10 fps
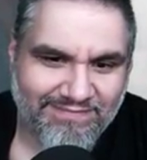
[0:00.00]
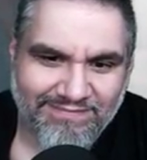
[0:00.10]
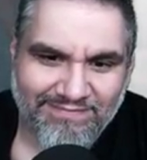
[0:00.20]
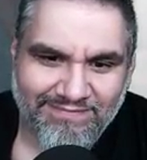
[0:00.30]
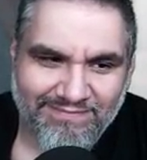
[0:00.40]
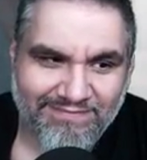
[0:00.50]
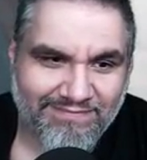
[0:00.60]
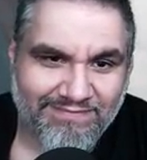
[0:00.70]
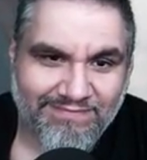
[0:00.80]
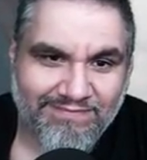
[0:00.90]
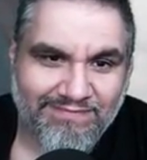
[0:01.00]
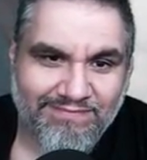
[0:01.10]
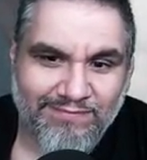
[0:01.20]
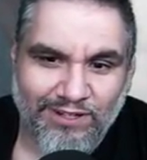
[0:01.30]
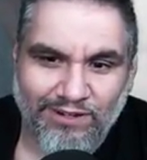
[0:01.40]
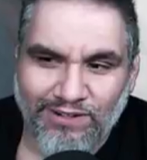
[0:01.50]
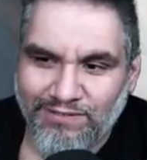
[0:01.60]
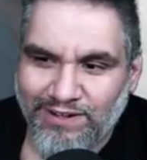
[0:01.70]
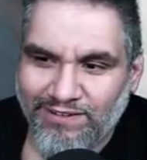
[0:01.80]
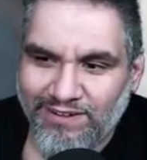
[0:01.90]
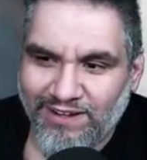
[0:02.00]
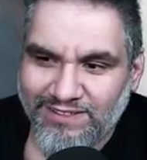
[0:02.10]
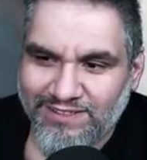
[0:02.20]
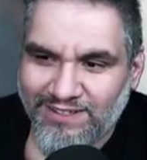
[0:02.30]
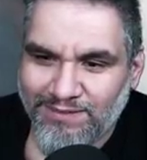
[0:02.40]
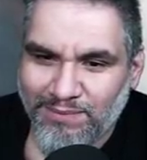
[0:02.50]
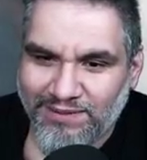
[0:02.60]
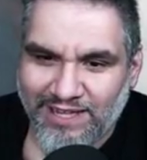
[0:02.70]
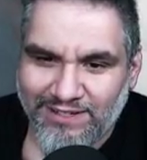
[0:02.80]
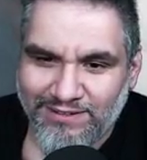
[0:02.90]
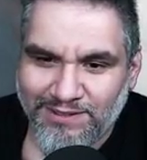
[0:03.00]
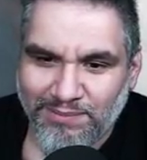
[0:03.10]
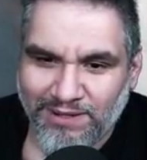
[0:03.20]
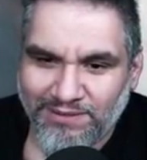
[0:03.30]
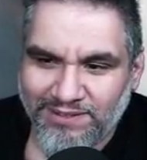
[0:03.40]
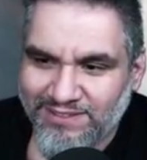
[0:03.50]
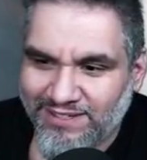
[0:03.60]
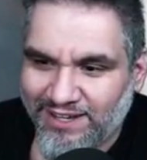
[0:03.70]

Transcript: We could. Oh, look, Venerated Loxodon. Put that dude into play with this